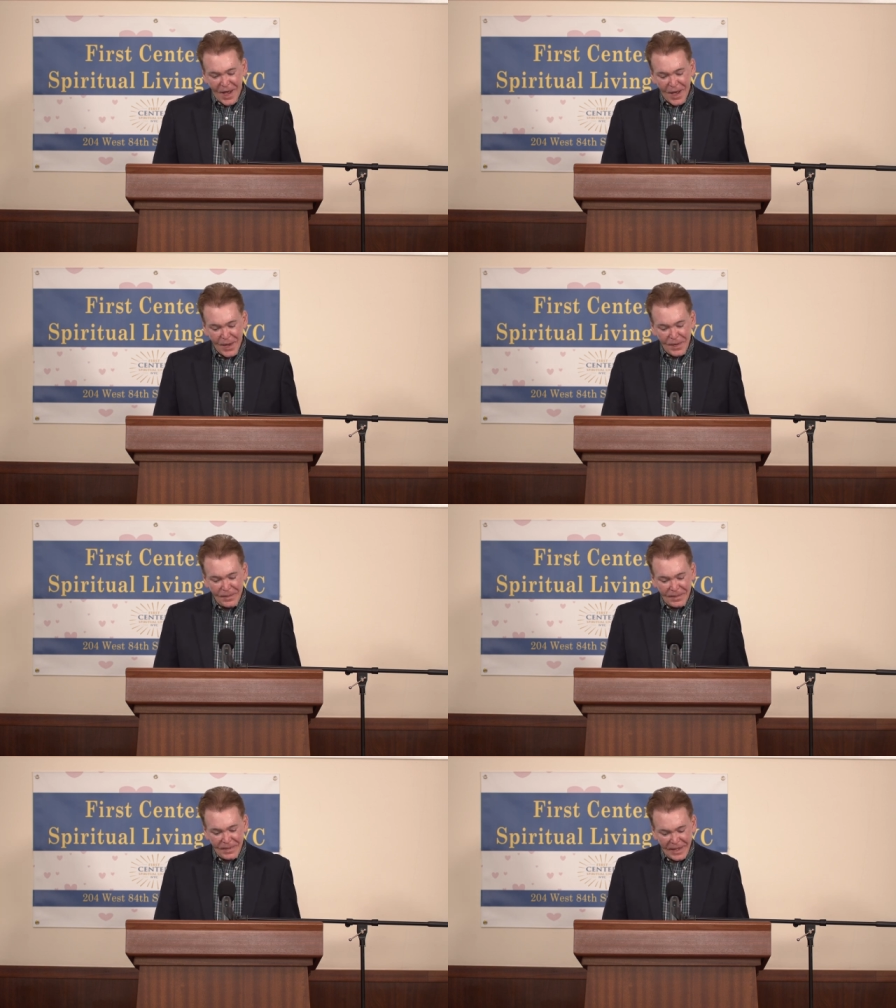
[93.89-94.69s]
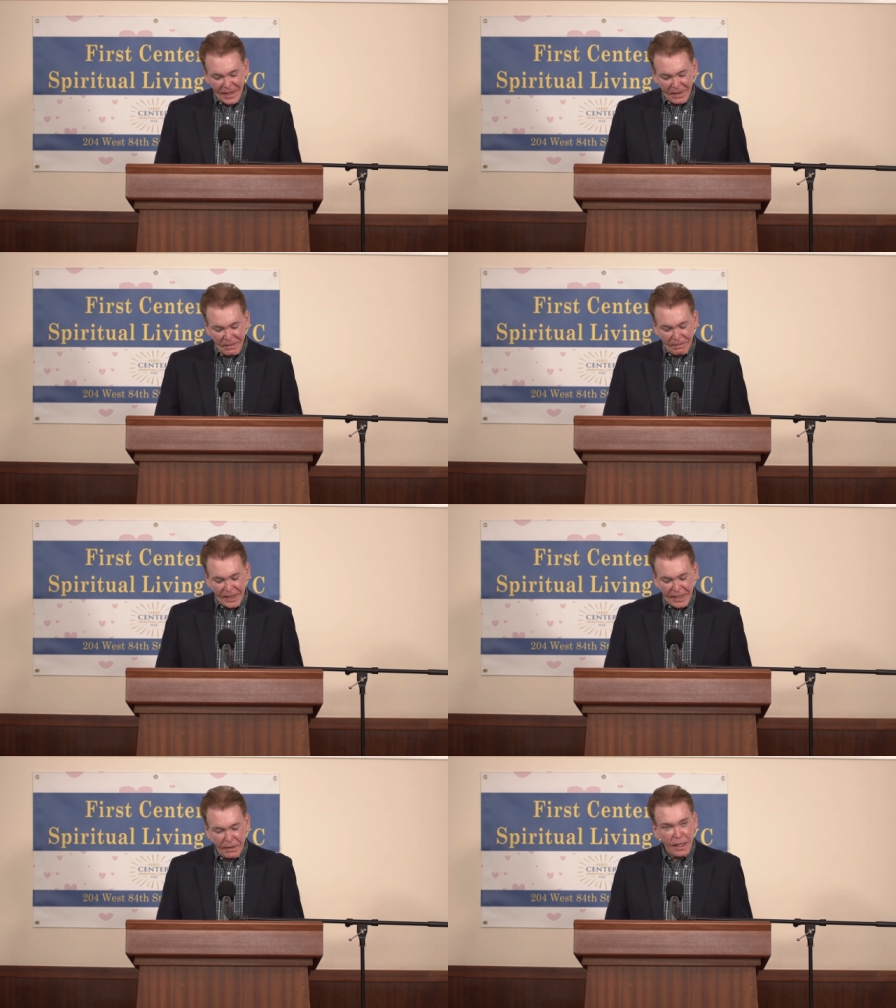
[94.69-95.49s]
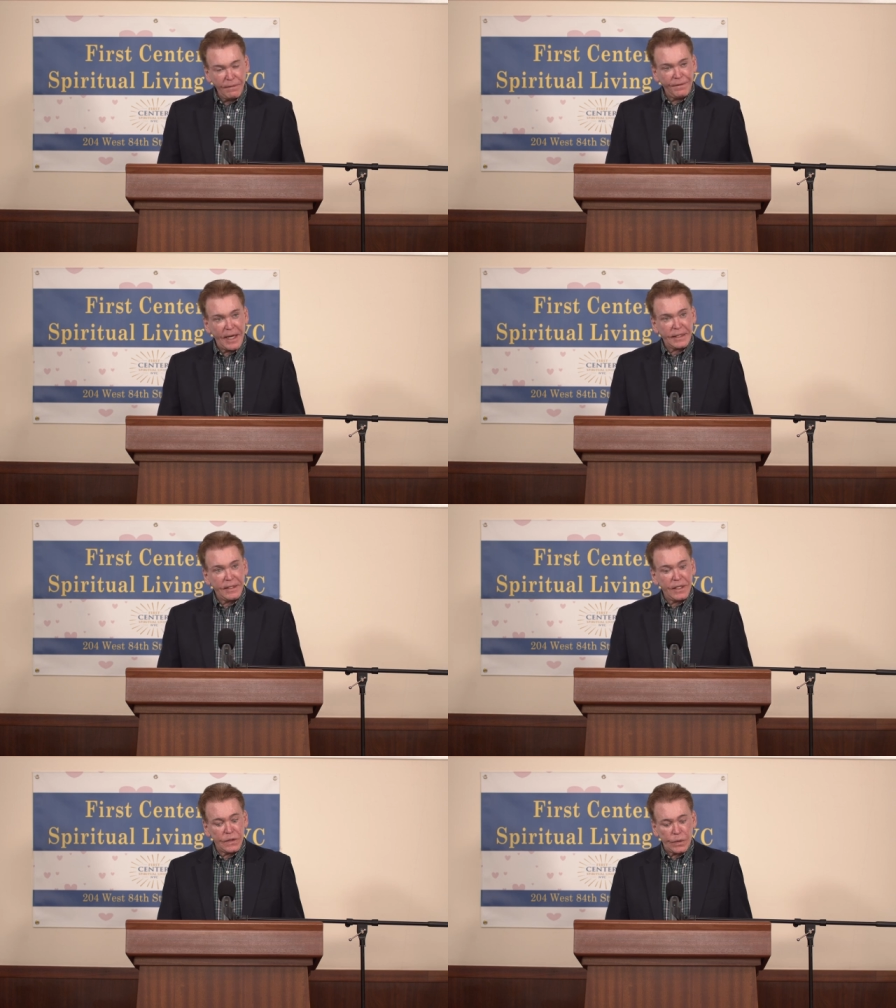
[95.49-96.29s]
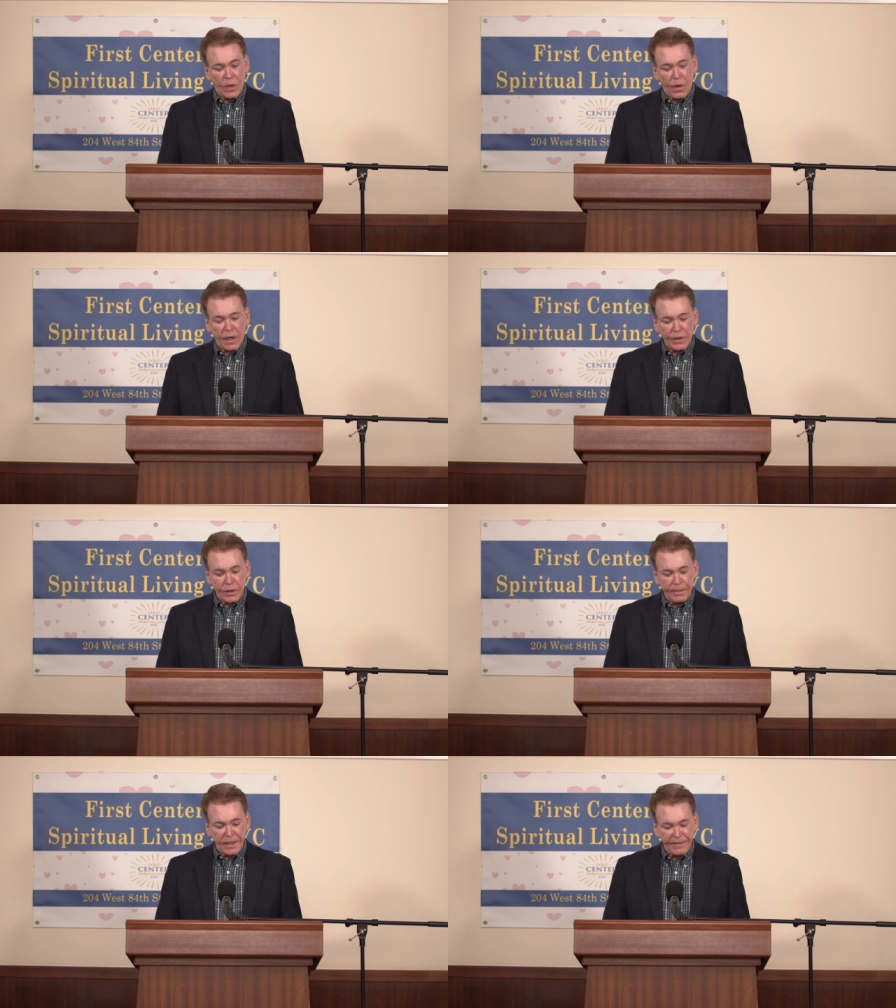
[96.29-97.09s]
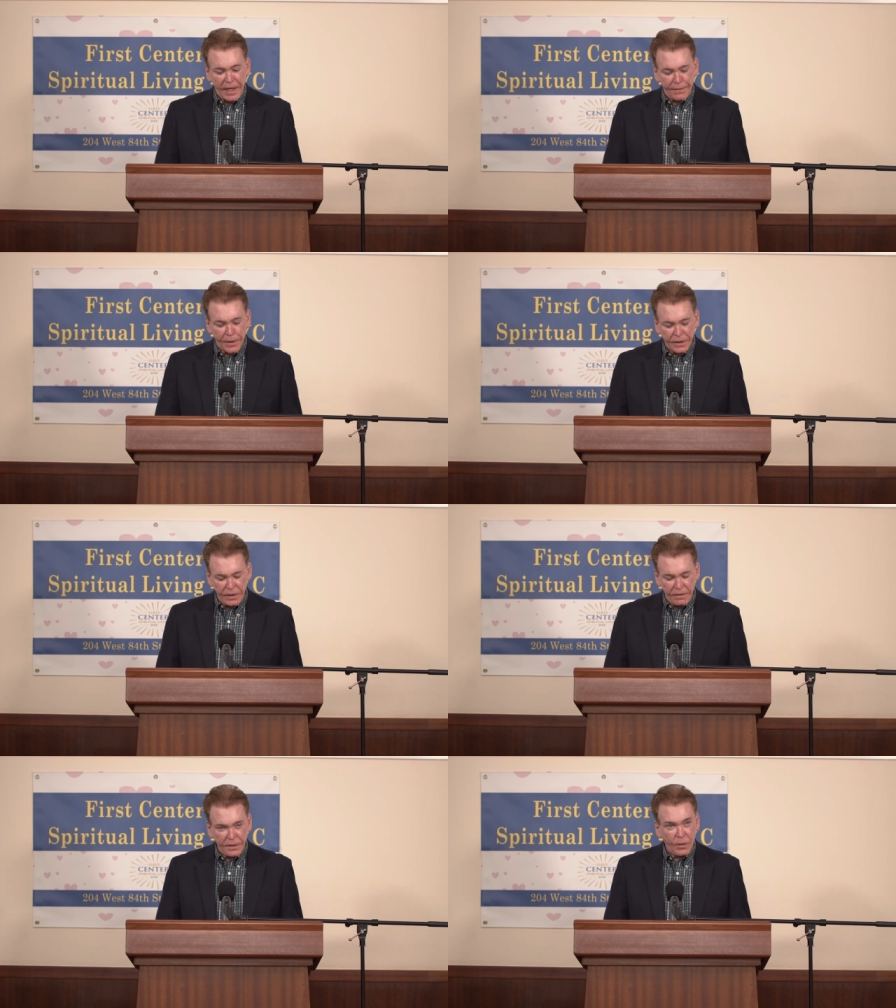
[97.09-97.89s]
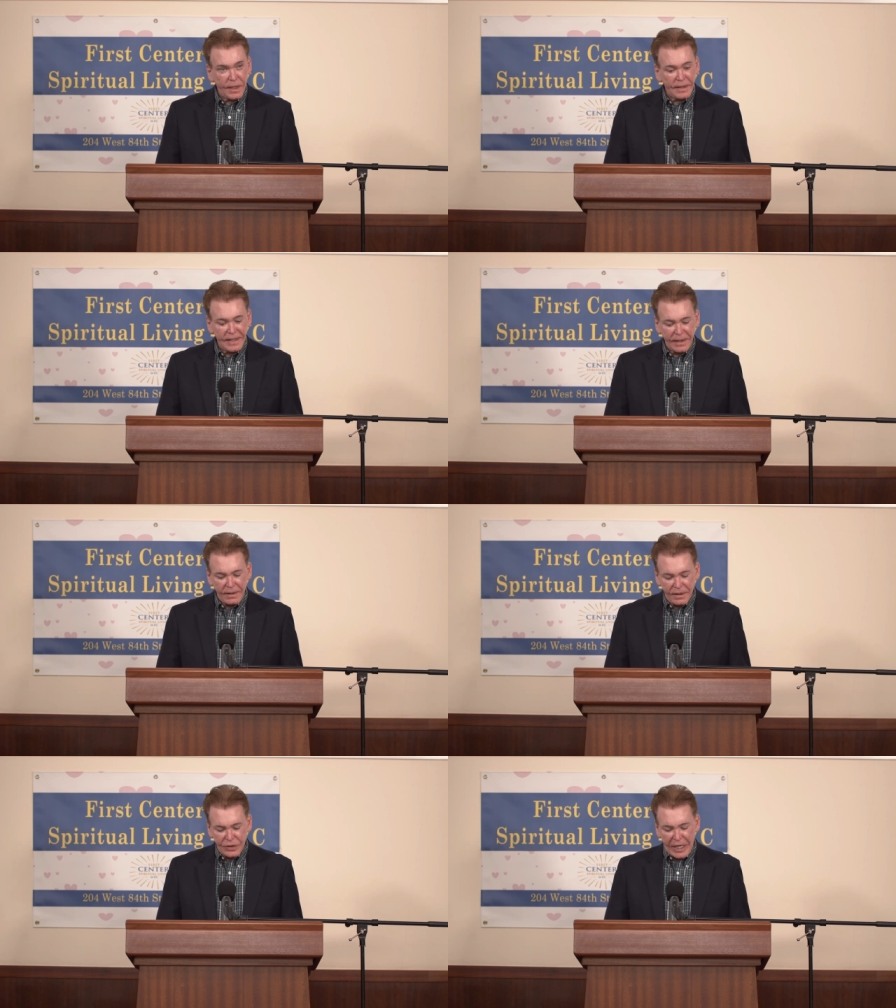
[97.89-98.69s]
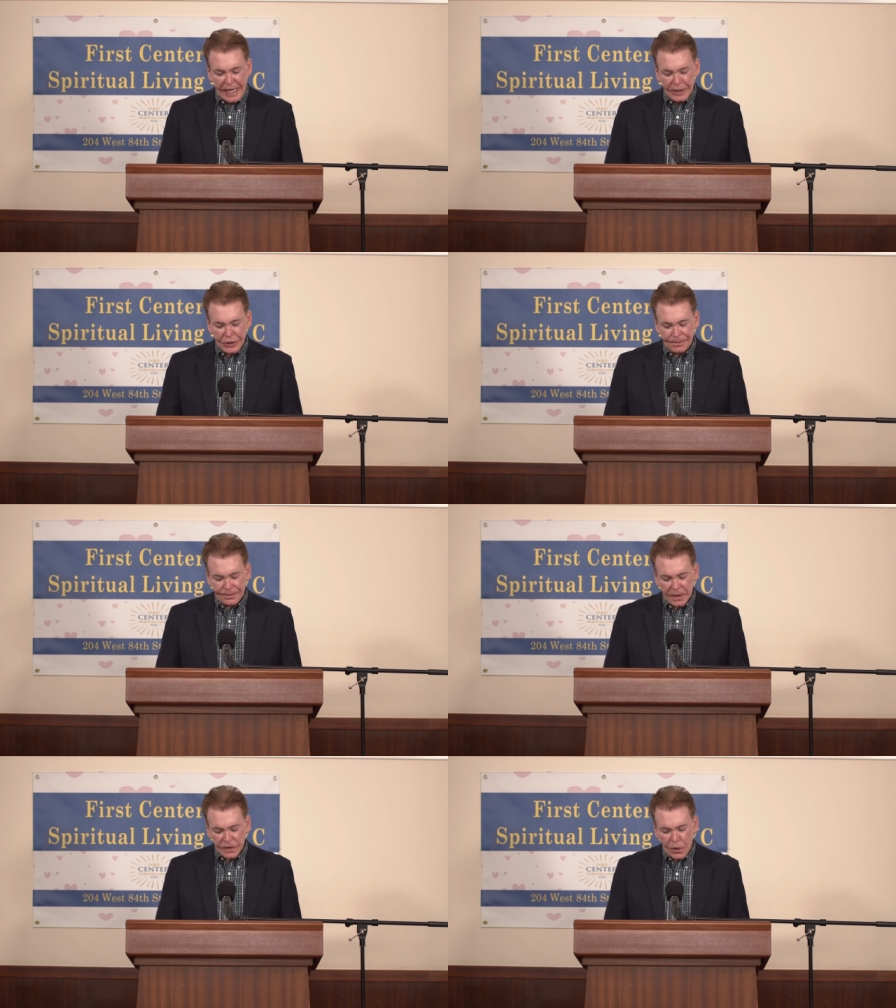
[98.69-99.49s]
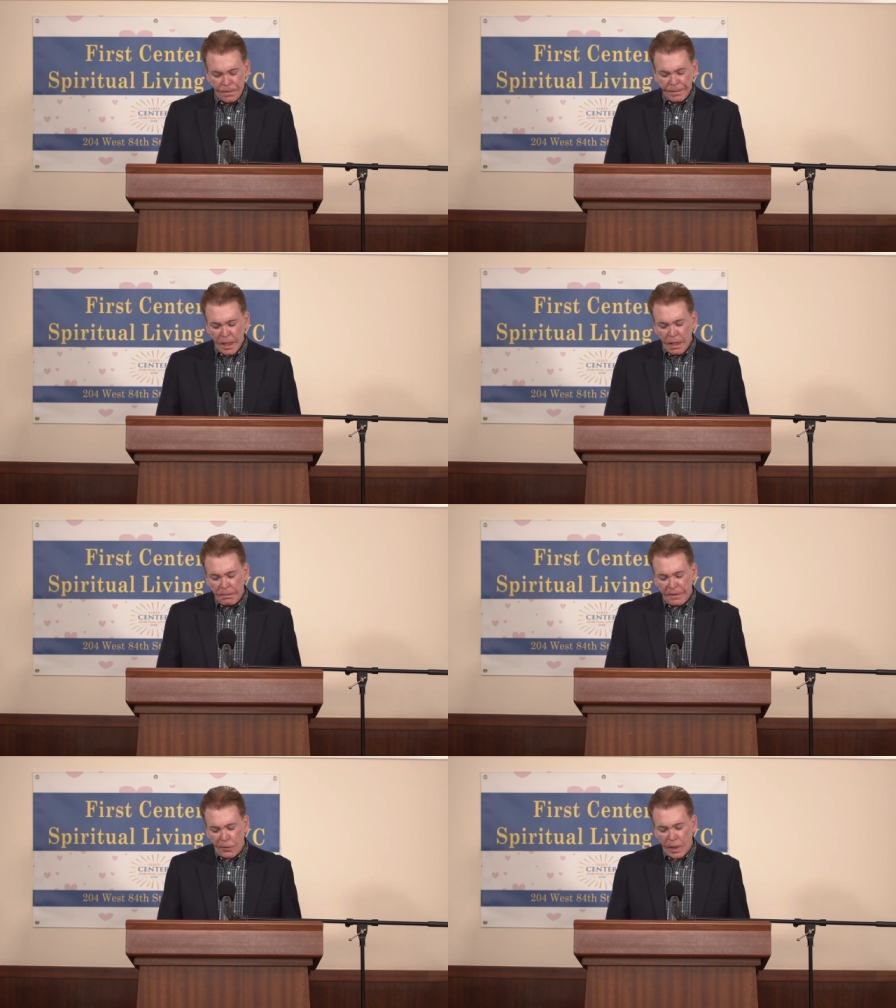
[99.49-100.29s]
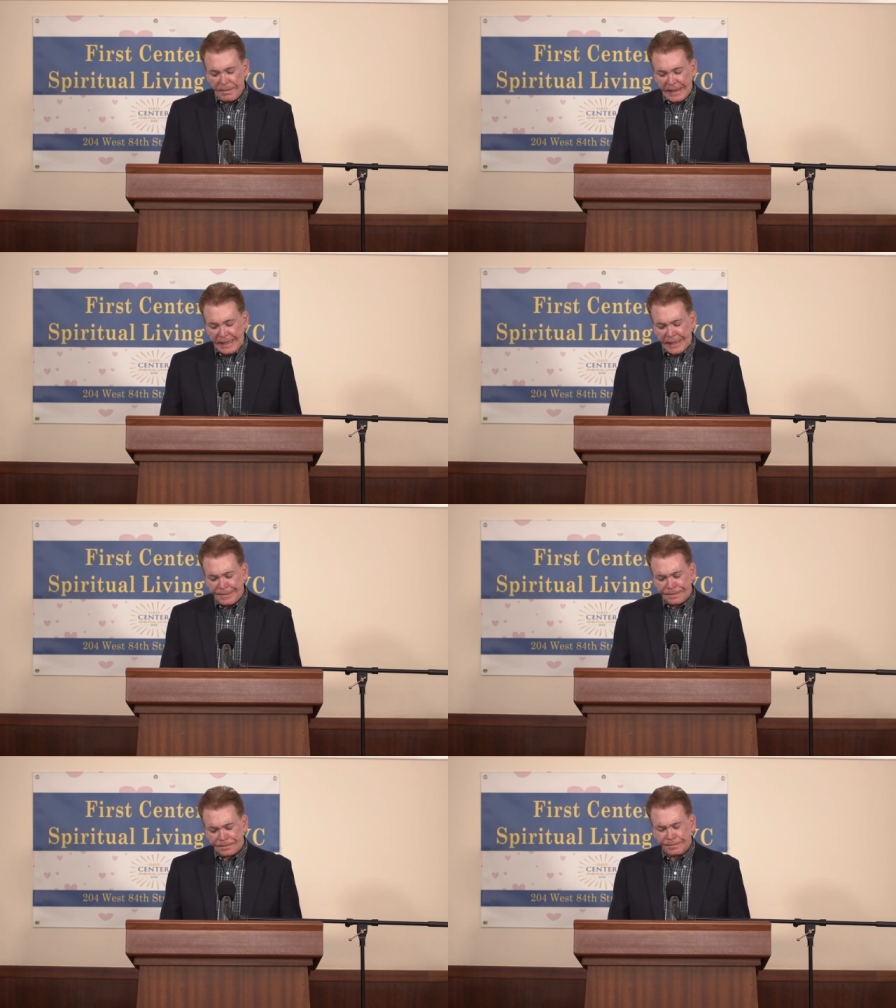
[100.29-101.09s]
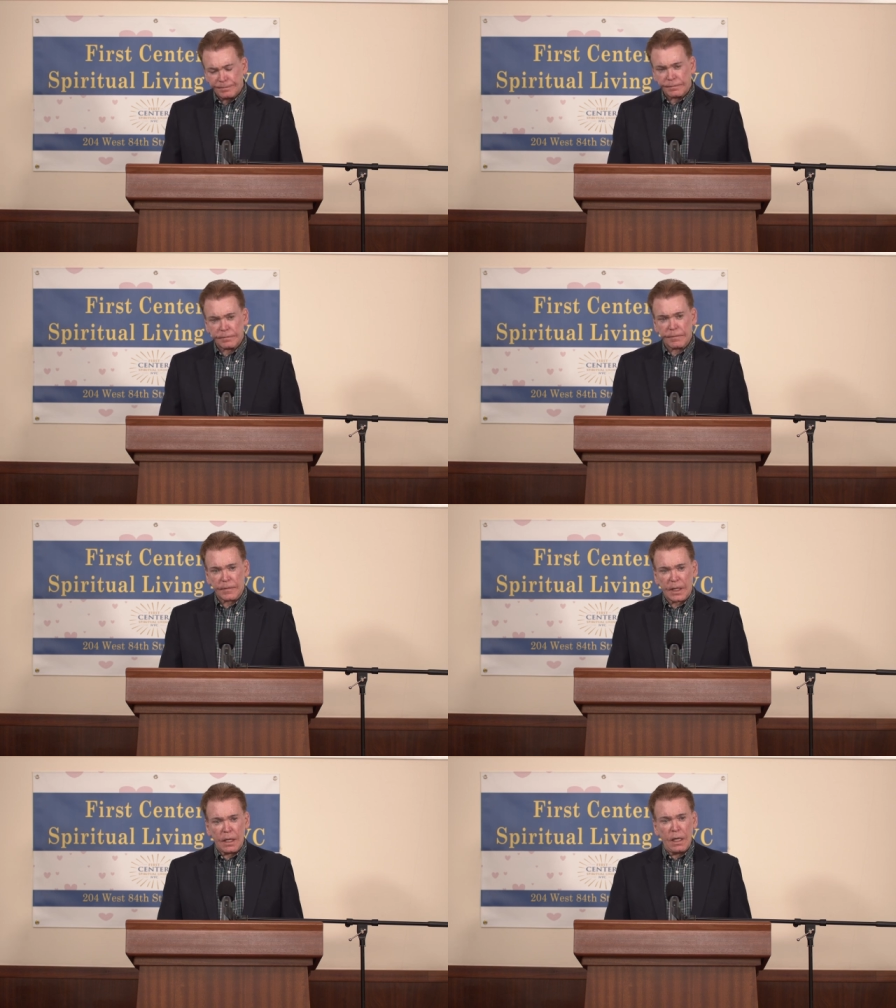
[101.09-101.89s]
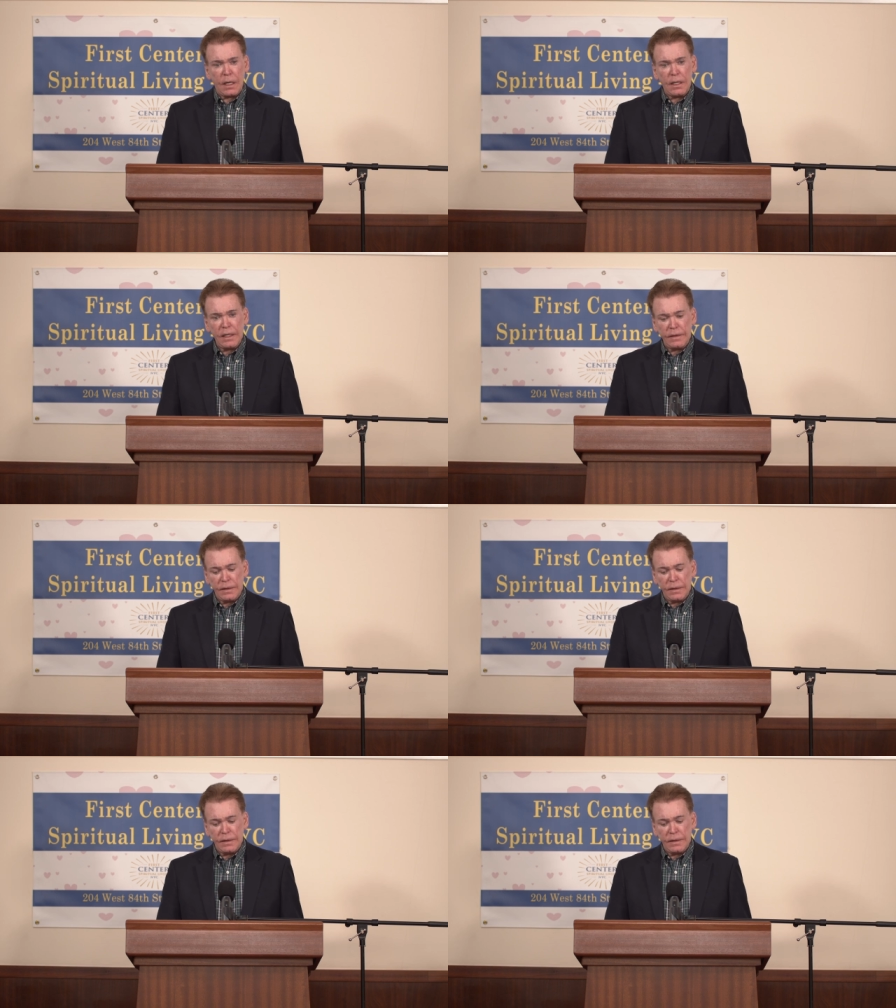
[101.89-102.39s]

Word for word: uh, but in, in fact, it does require a little bit of effort if you want to see change. So before I begin, uh,